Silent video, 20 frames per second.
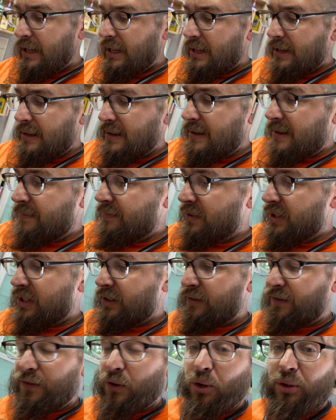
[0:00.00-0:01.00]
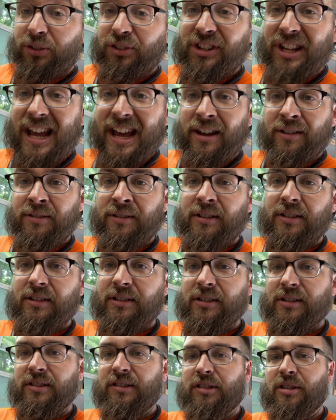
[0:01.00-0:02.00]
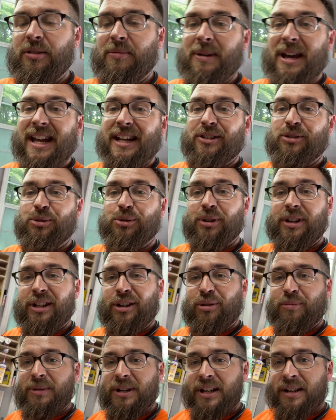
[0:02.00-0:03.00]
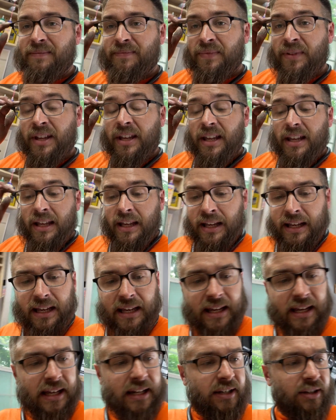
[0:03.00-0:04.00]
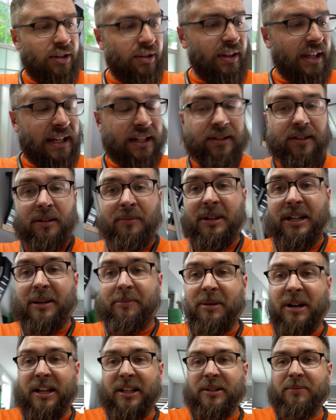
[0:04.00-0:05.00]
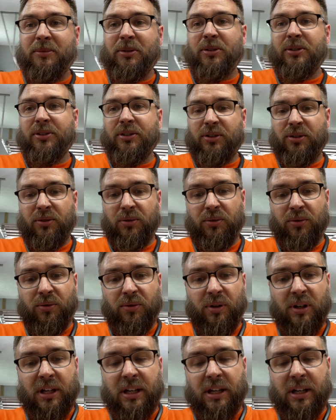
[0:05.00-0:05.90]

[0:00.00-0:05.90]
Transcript: This folds down so the back door can open up, and so that's going to make it possible to